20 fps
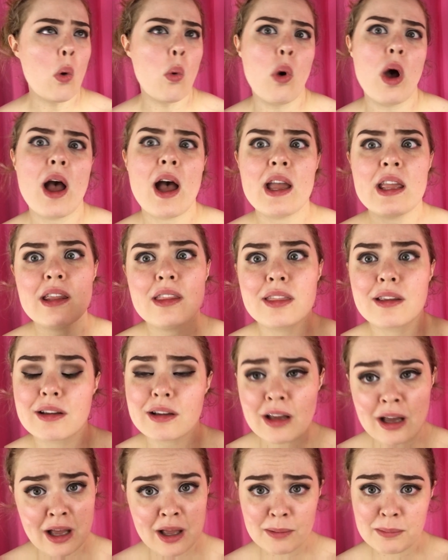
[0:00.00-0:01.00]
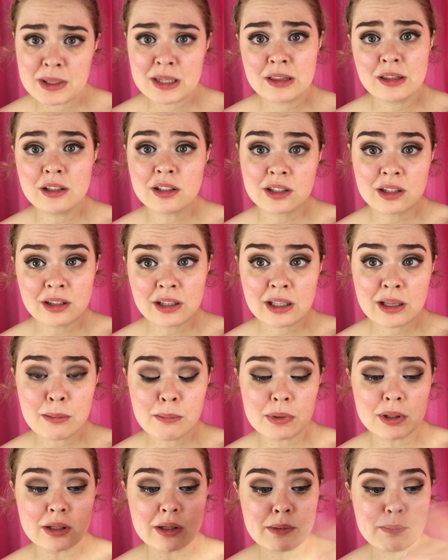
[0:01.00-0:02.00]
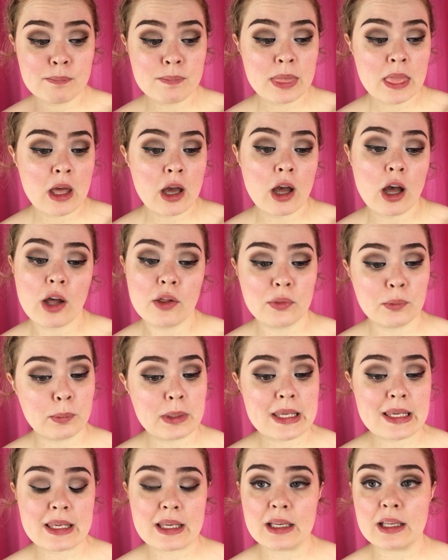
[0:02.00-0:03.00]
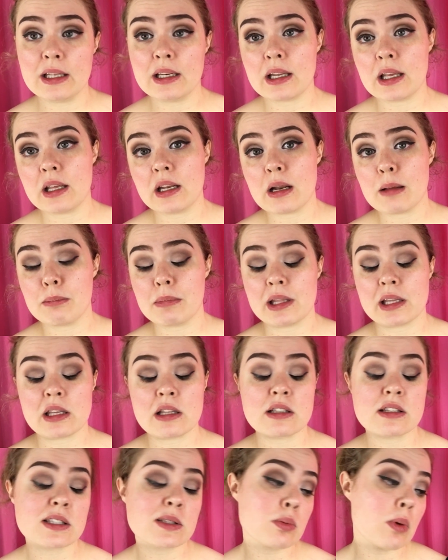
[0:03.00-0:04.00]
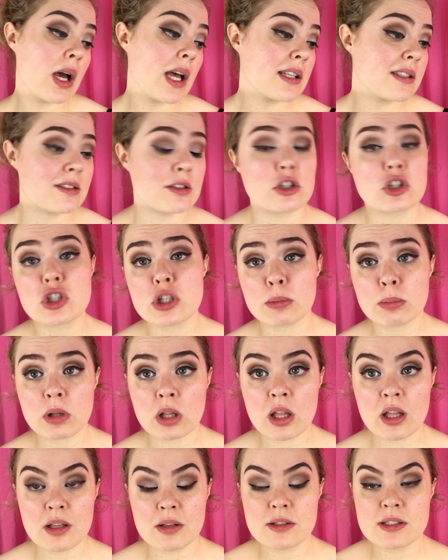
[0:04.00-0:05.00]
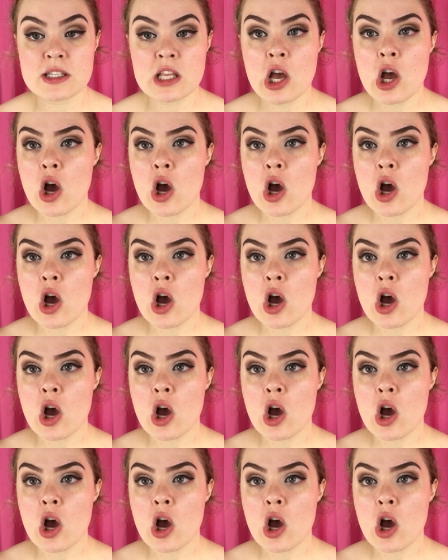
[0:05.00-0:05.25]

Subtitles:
I either come in looking like a bum on the weekend and I'm like in sweats or gym clothes,